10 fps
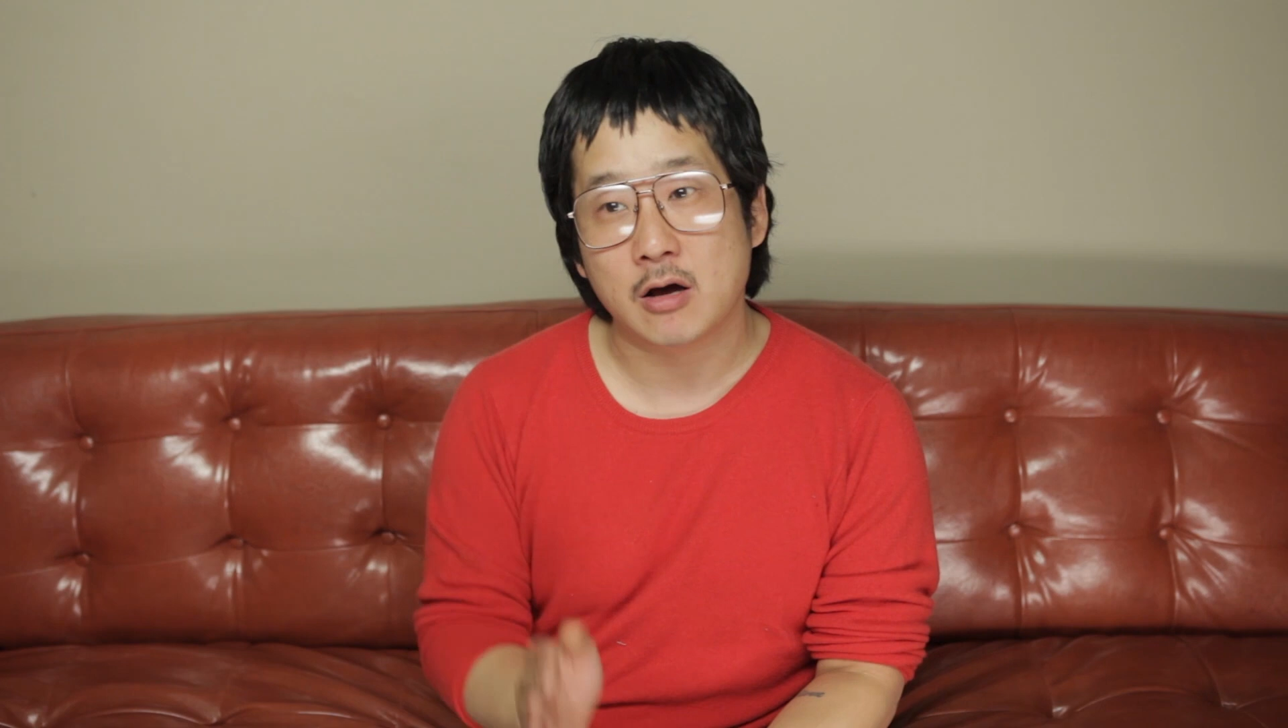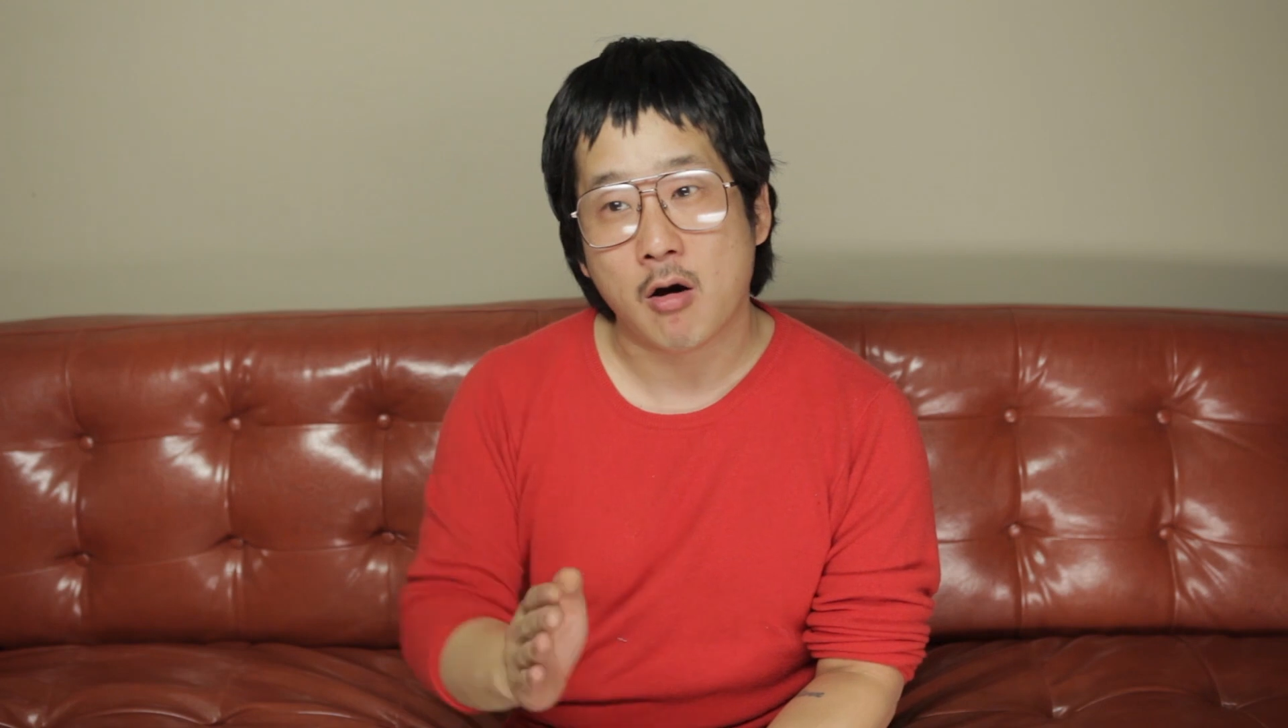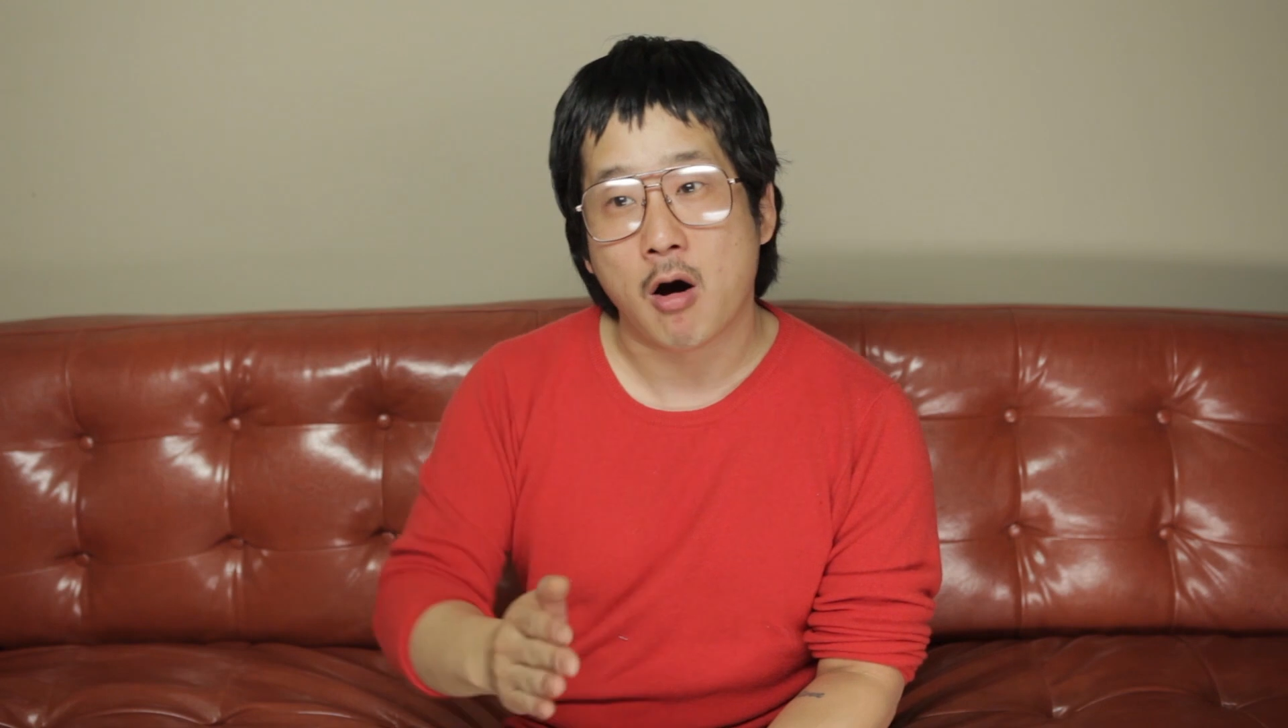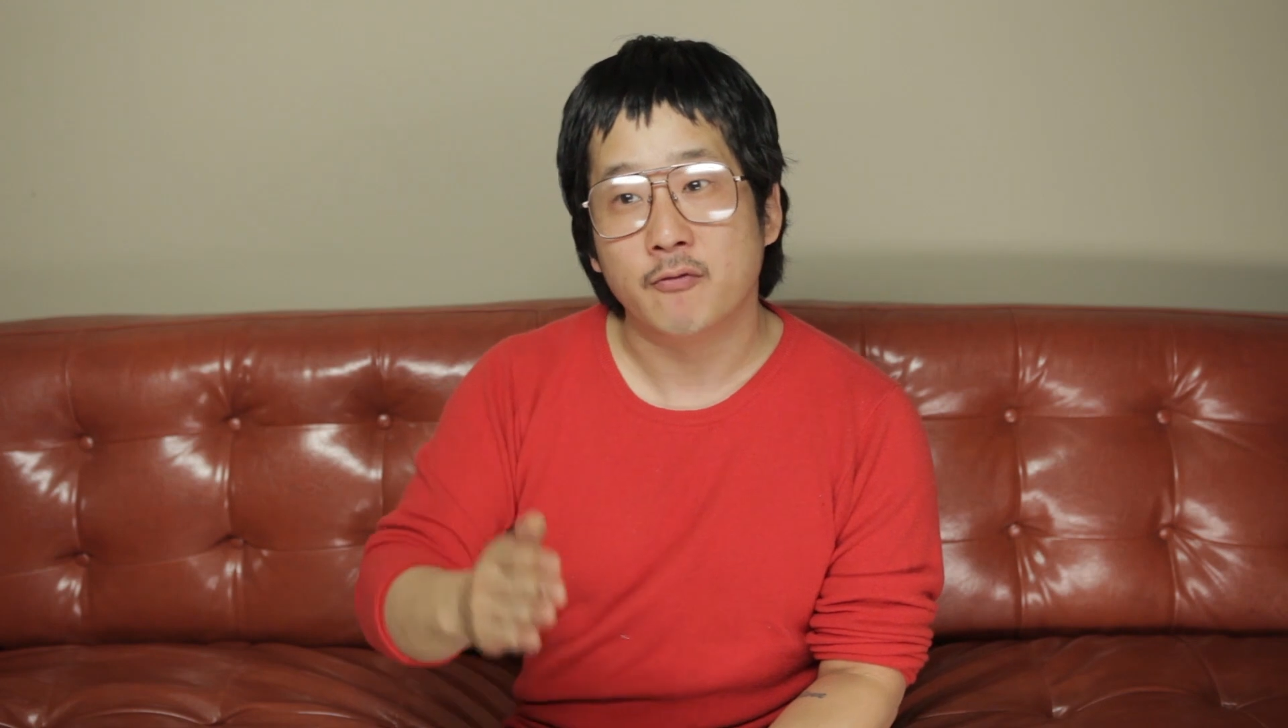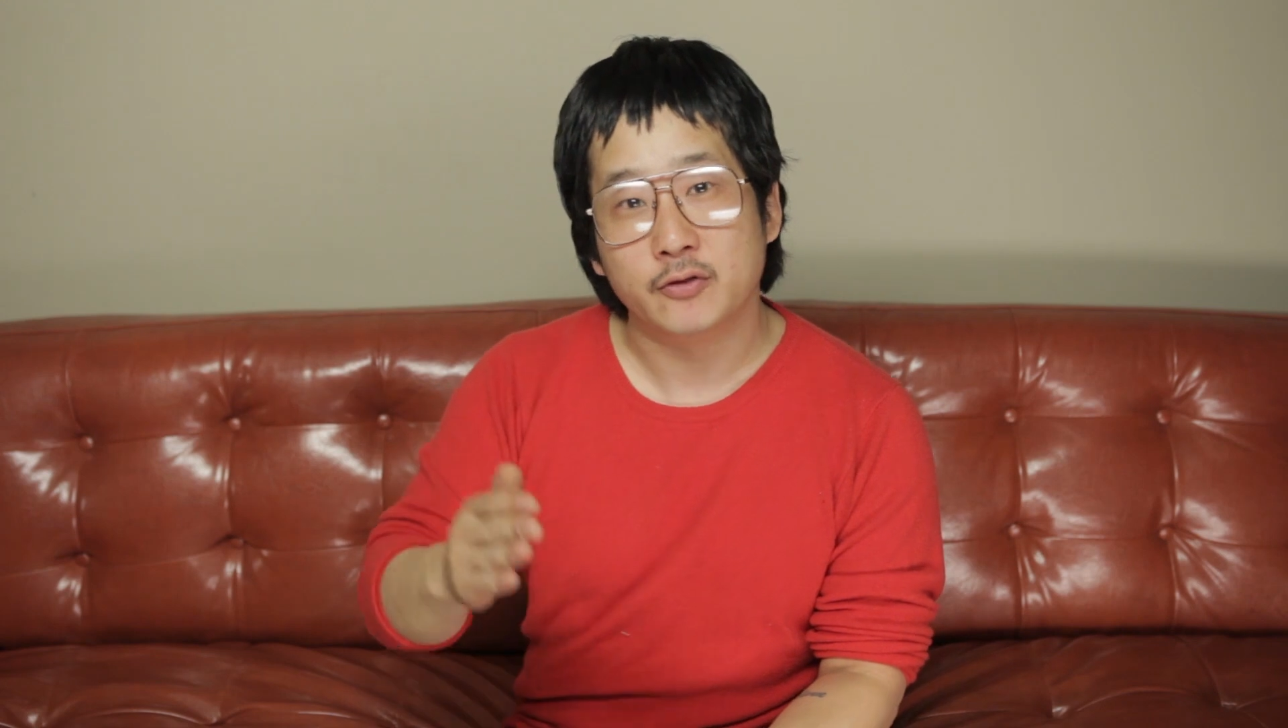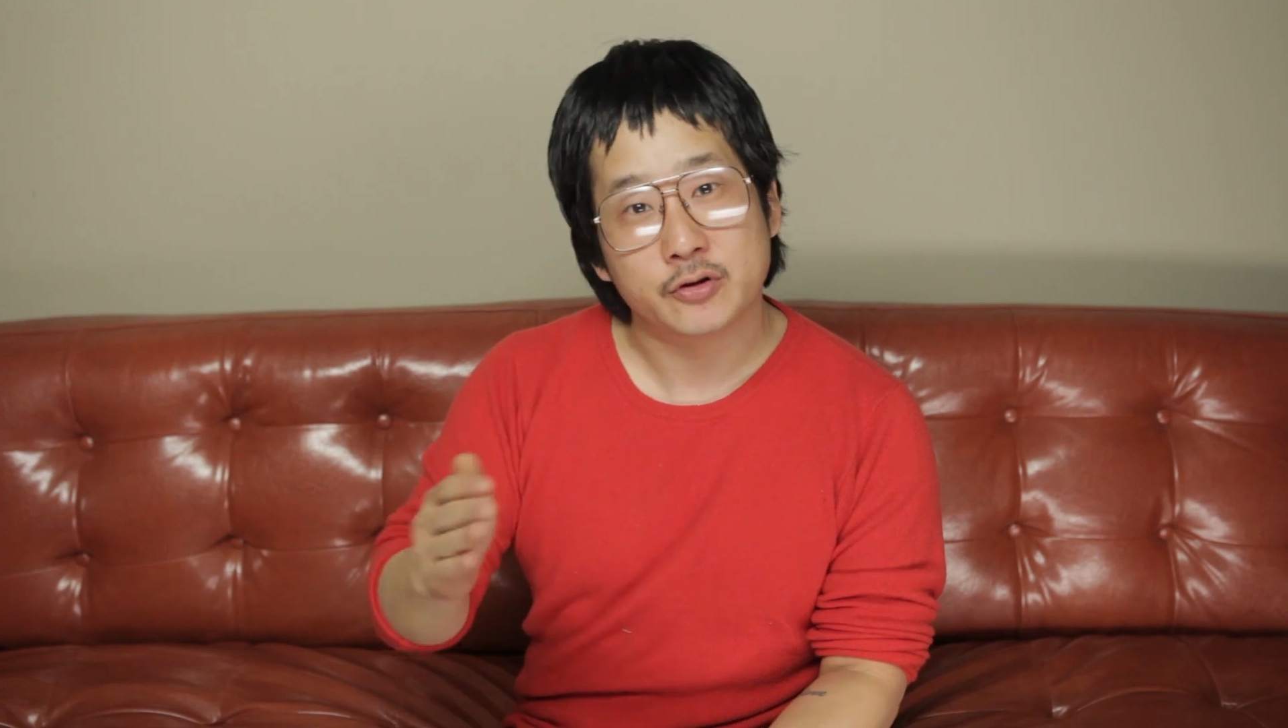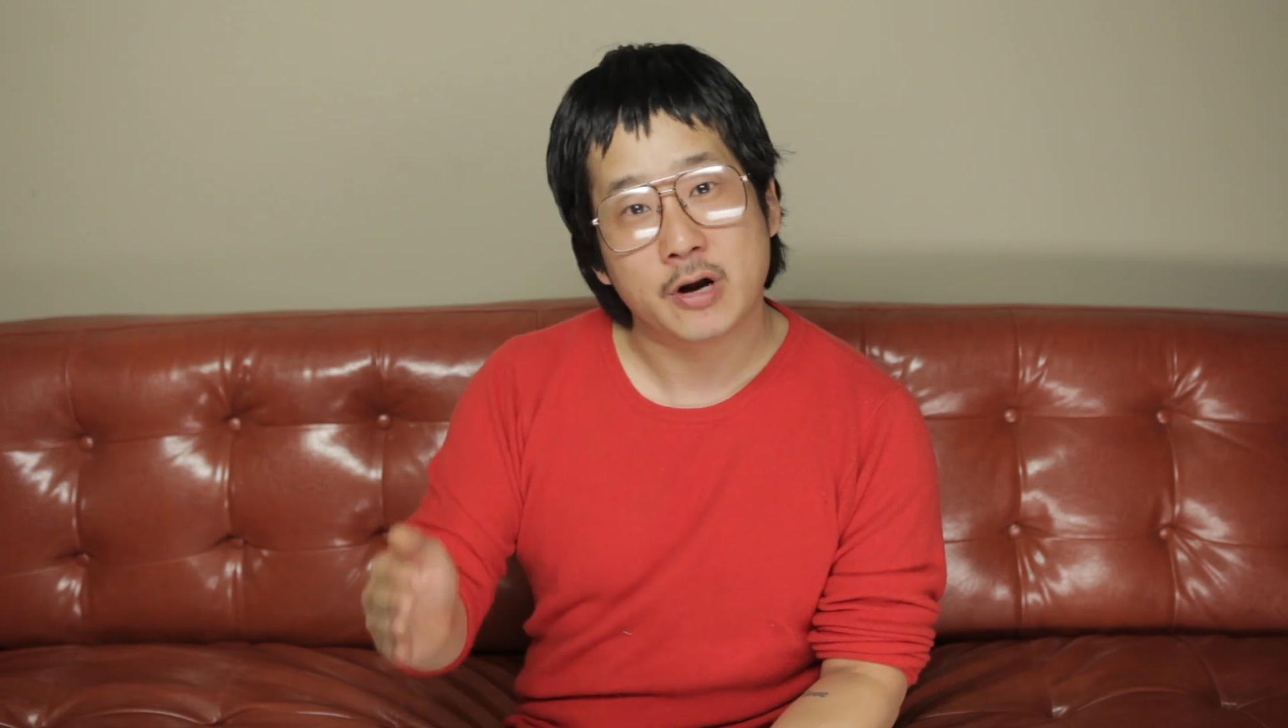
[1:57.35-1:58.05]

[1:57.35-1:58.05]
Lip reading: they're off